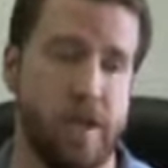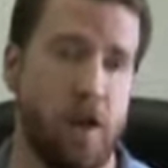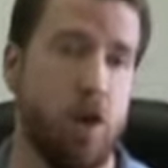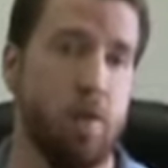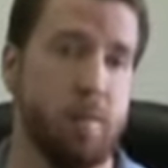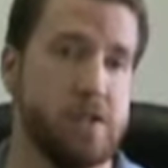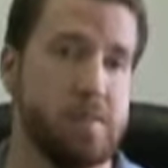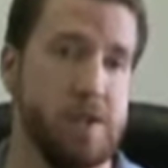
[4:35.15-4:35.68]
They
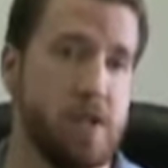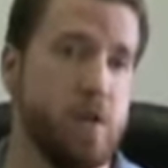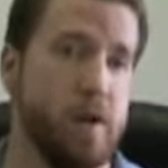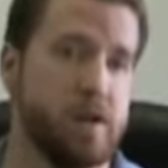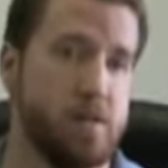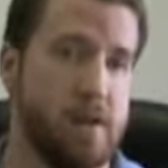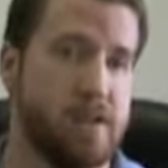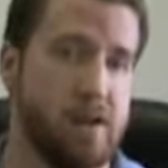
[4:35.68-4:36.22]
all must be
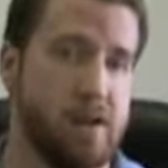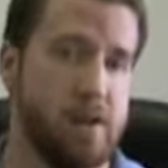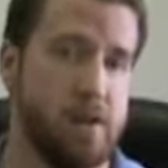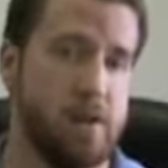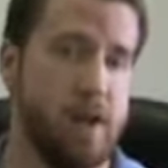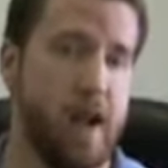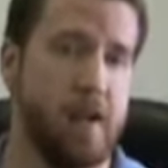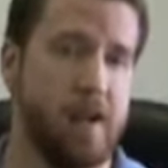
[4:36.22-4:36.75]
U.S.
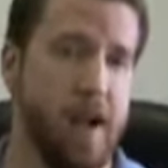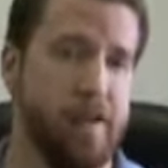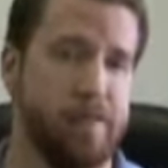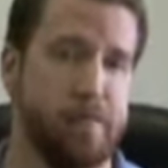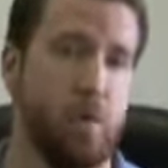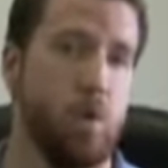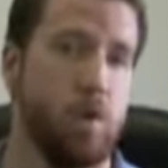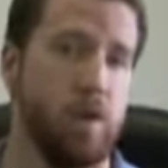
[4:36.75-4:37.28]
residents. You can't
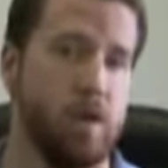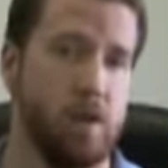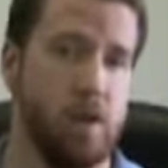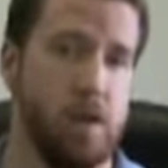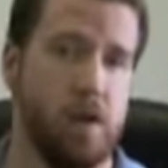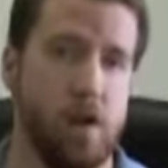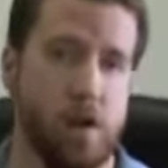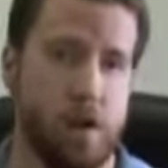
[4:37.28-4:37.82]
have foreign
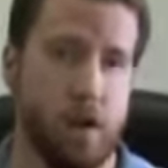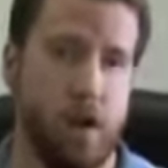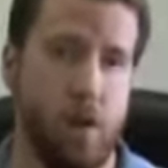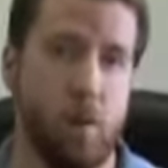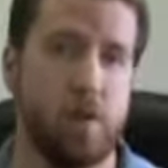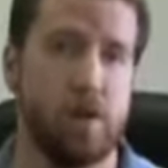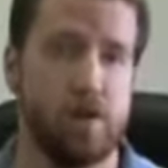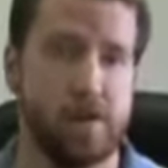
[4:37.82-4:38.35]

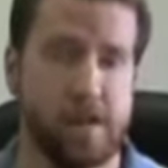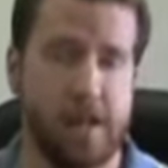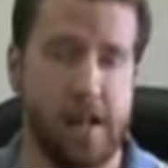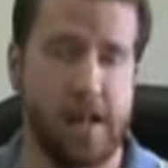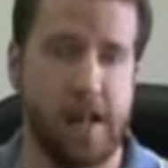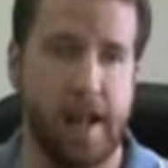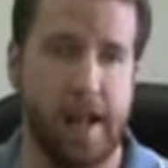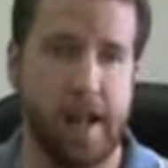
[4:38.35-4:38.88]
owners
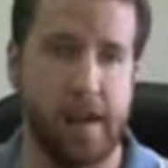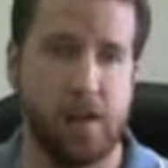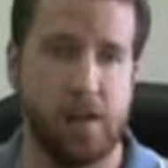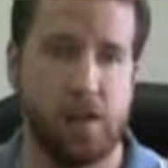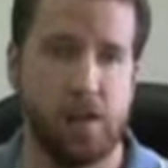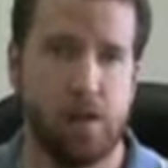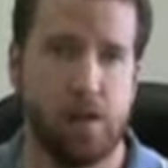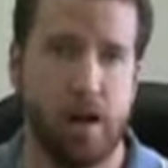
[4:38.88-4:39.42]
in a
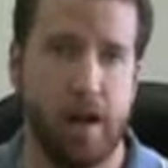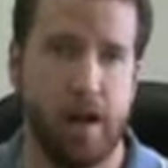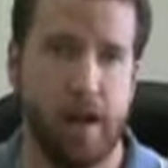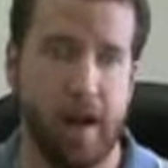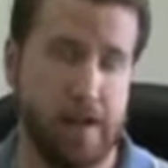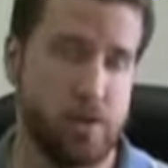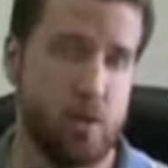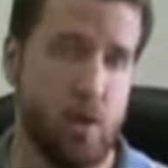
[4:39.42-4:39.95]

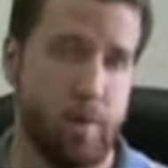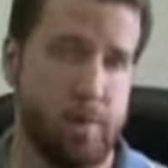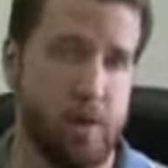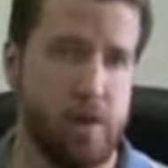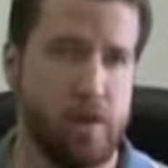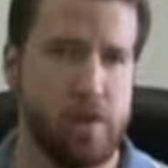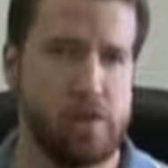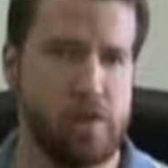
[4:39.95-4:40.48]
S corp.
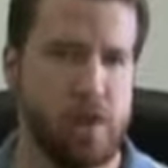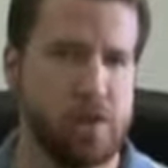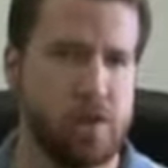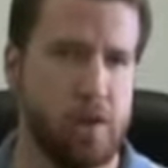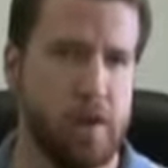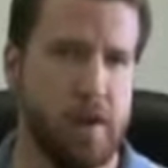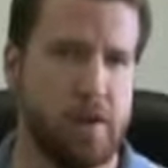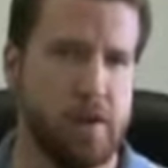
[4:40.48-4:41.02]
There's
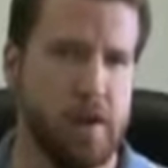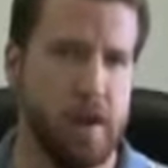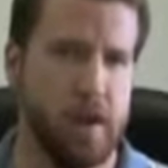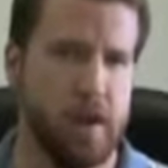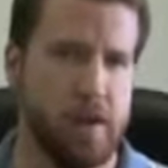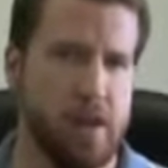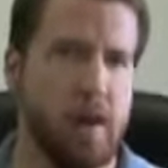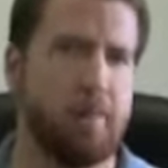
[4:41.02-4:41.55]
also
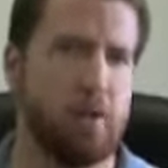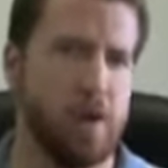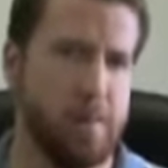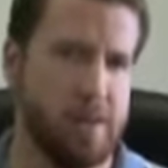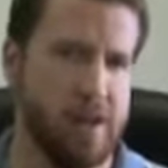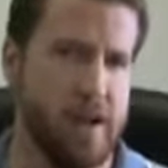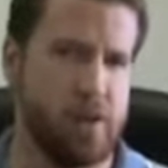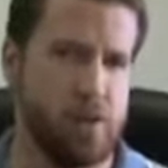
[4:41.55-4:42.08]
a number
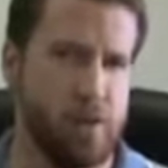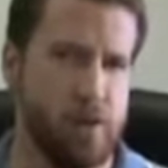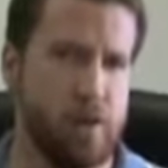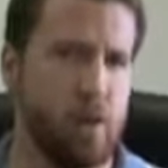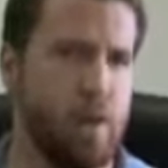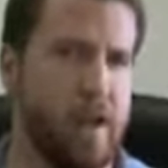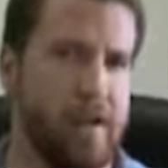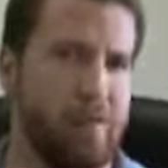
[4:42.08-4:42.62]
limitation. You
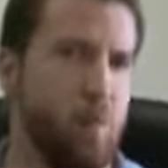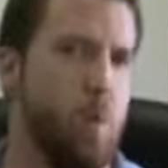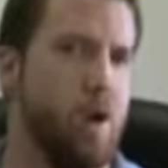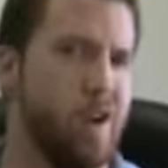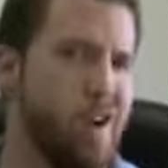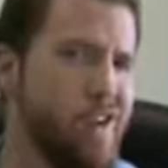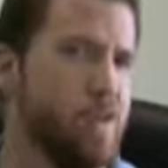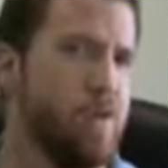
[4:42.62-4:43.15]
can only have
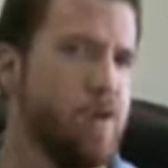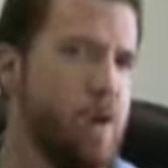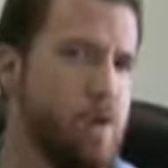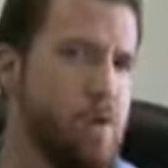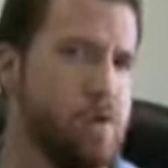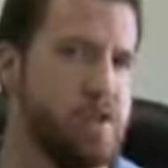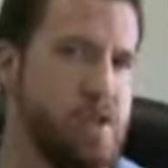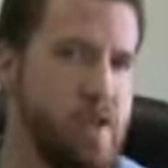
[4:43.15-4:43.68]
100
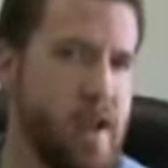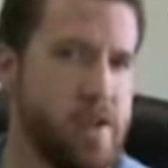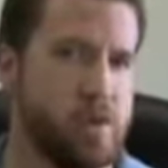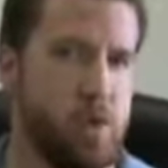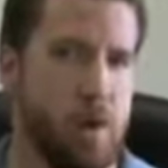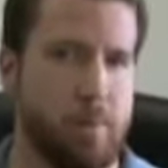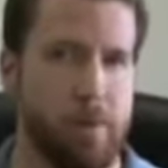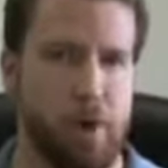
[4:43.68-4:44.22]
owners in an S
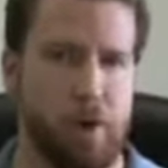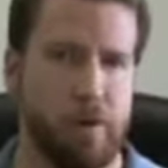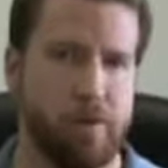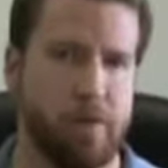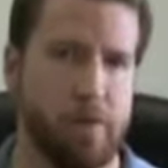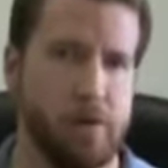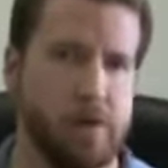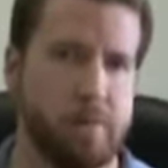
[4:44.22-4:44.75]
corp, although
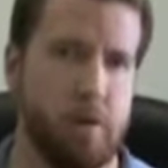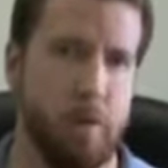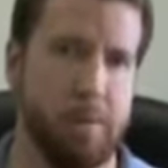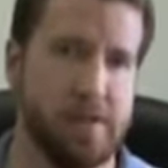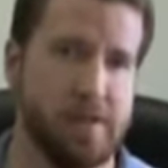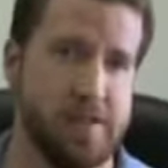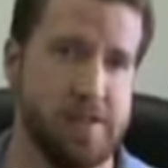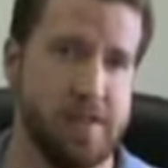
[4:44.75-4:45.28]
for most small
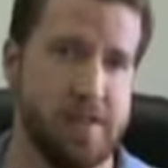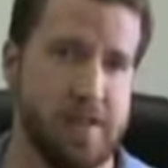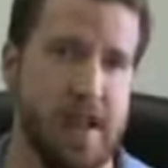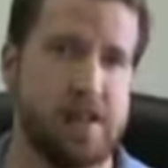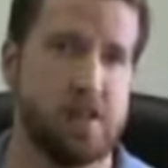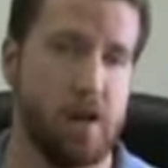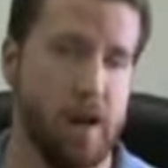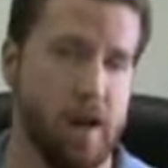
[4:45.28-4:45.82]
businesses
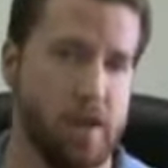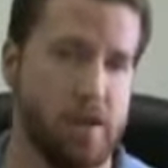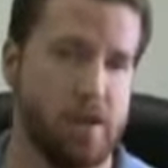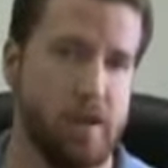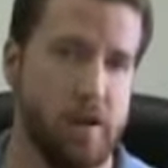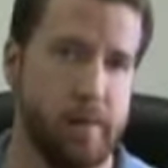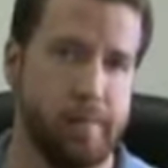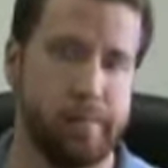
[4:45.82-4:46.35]
that's not a
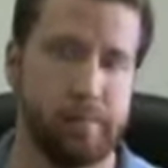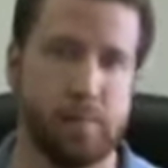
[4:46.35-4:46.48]
concern.